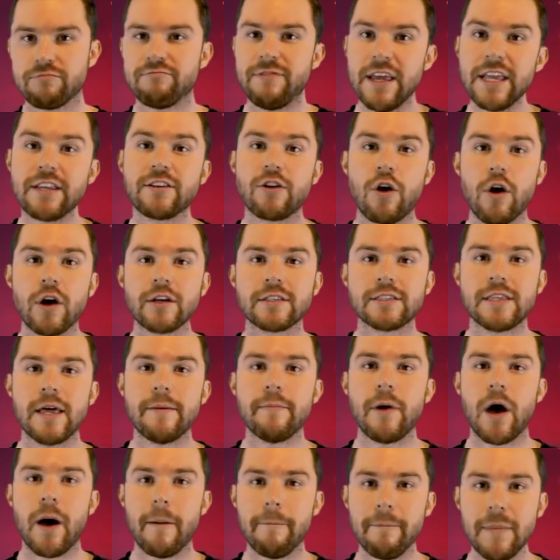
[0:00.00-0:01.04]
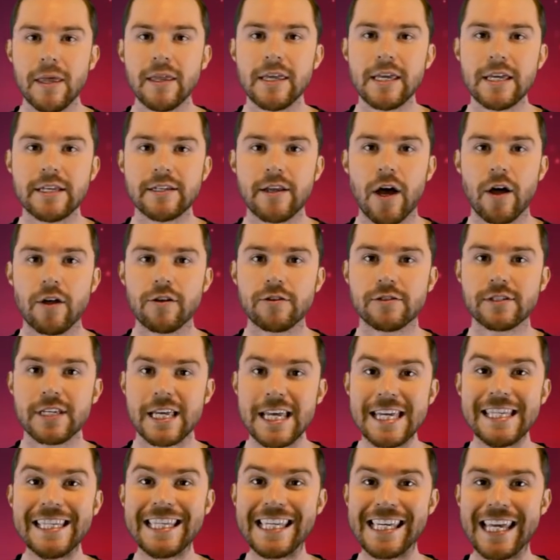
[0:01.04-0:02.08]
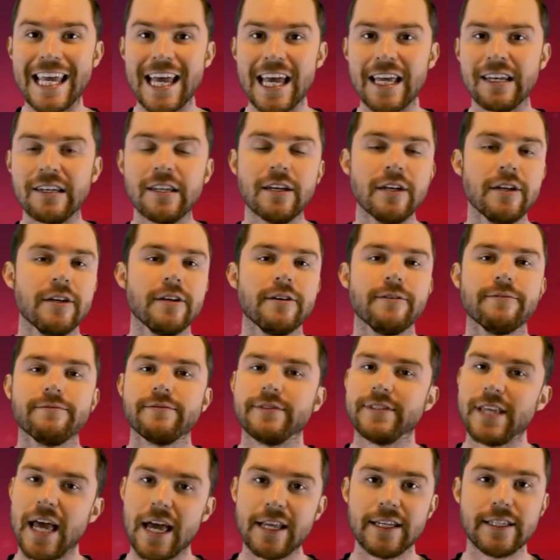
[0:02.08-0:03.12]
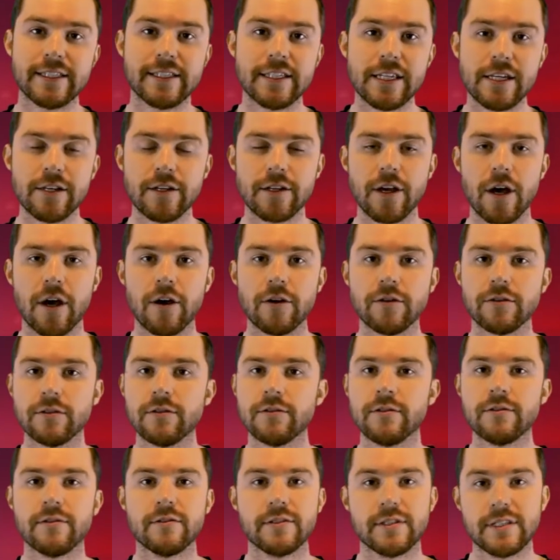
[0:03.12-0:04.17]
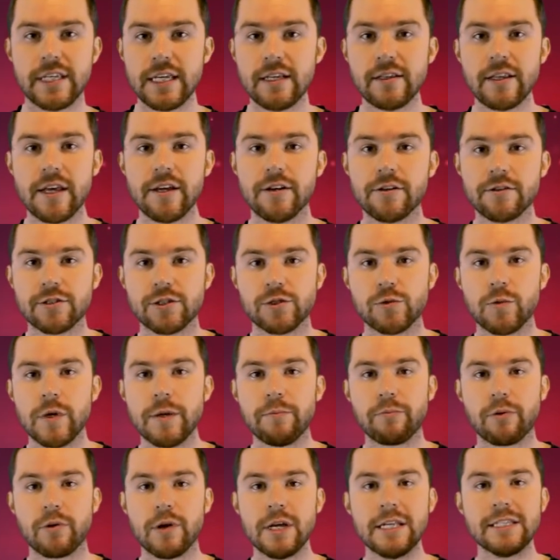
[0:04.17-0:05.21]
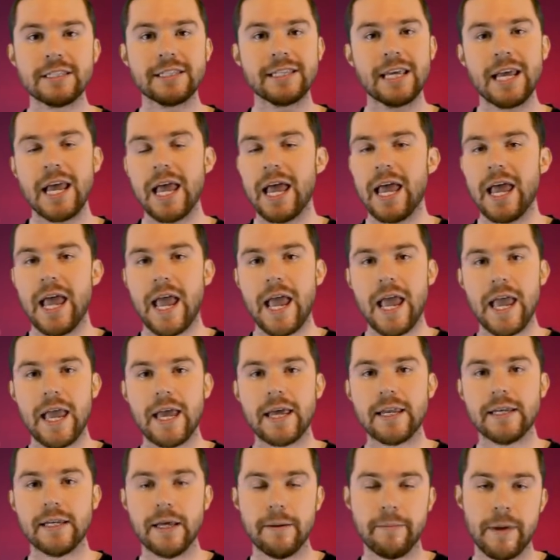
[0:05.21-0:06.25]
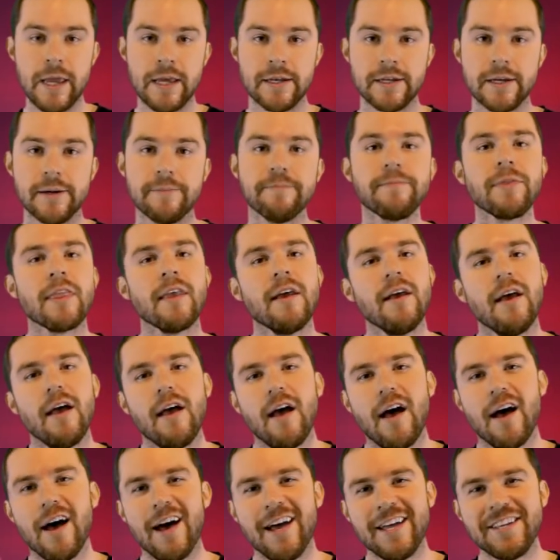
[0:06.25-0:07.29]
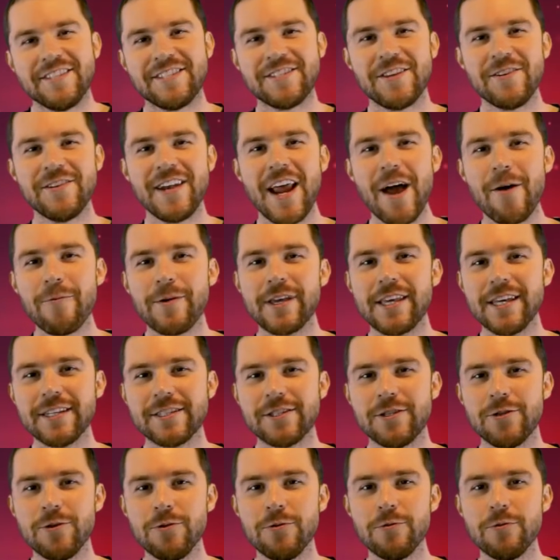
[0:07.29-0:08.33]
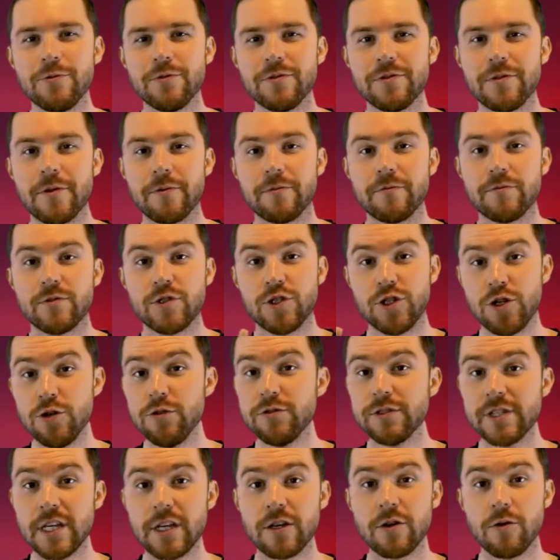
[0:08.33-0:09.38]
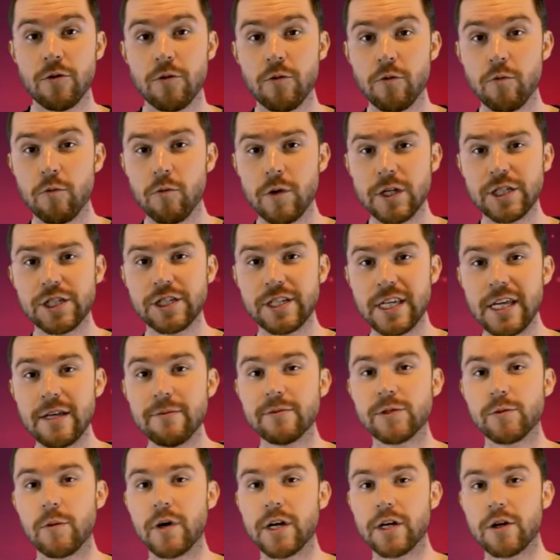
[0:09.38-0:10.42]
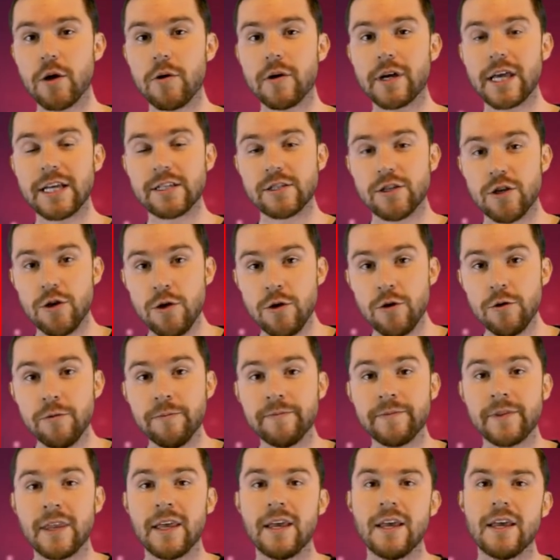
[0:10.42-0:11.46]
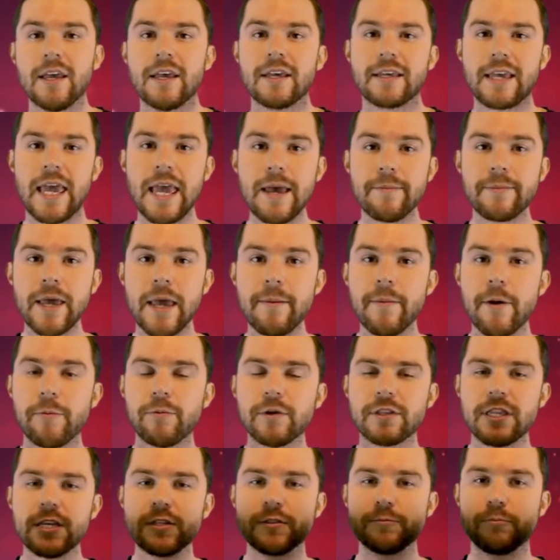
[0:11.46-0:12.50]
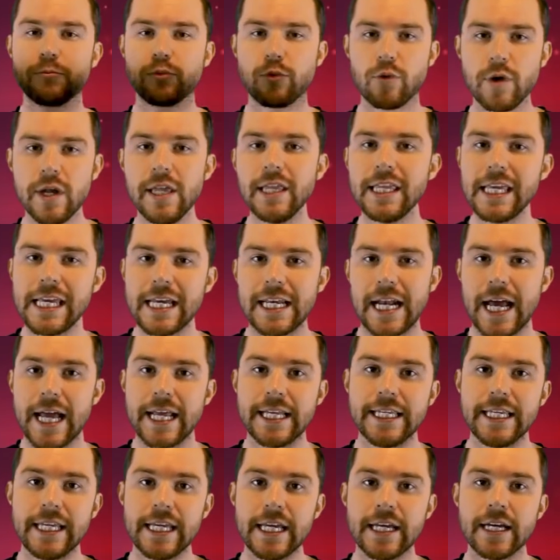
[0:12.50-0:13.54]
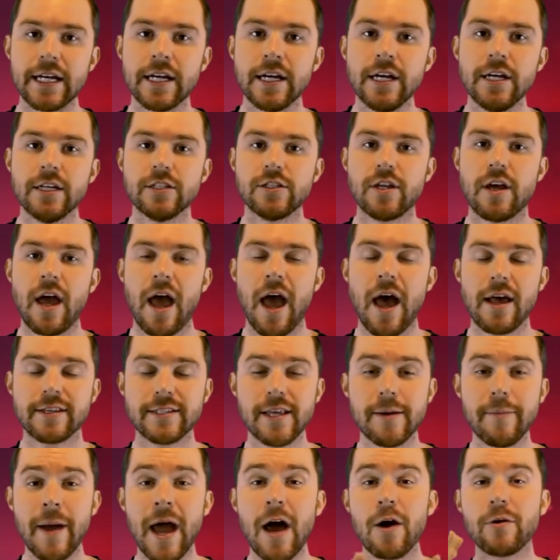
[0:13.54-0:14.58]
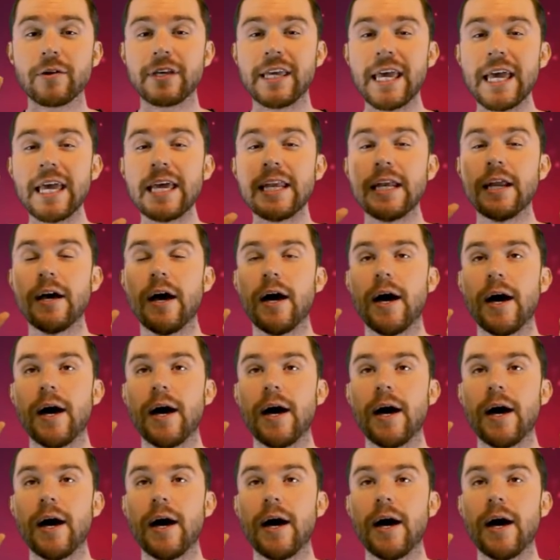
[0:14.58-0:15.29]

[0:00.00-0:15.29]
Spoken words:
did cost them $1 million in the end. Sad to see you go. See you later, sweet prince and Amanda. So now we get to the choosing which teams want to go against who. Cam came up with this brilliant idea to somehow get